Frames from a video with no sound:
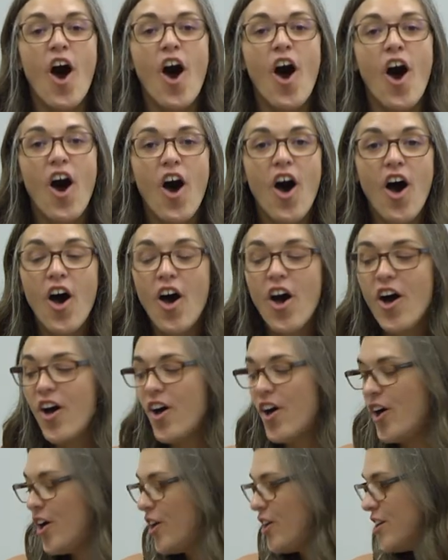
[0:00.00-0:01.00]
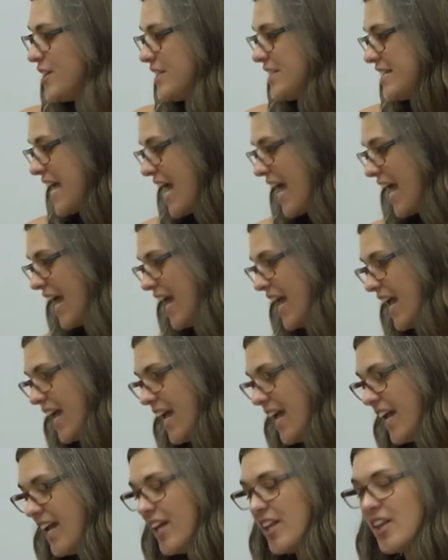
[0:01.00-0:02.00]
all
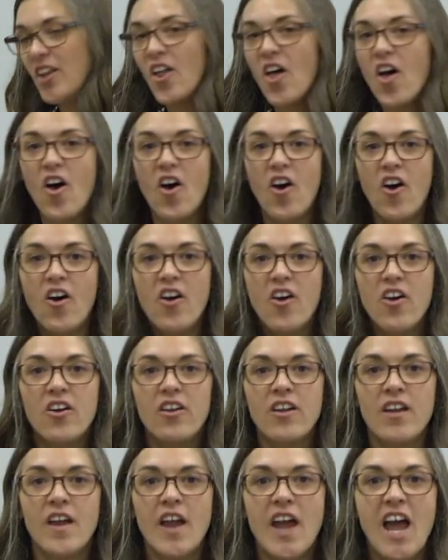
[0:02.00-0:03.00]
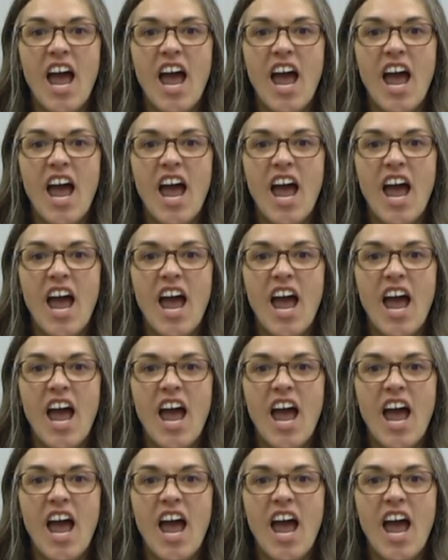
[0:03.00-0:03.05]
day long.